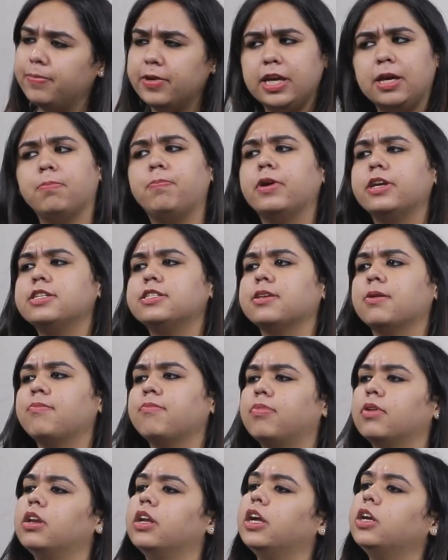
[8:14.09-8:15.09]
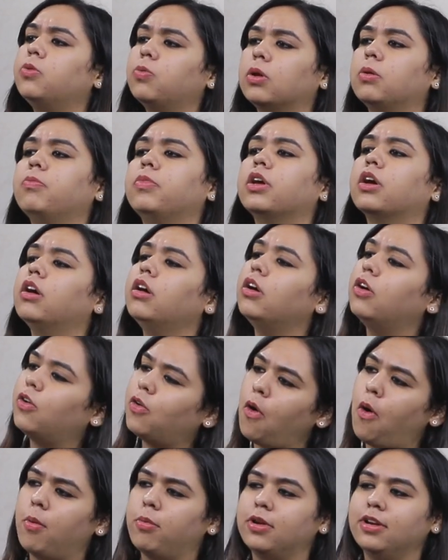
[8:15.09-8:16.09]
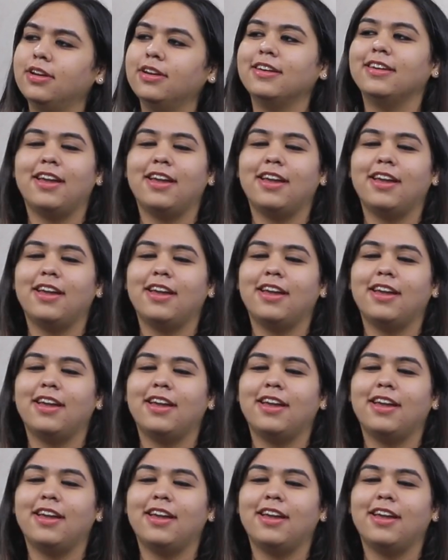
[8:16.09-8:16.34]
Keep it simple, it will be a common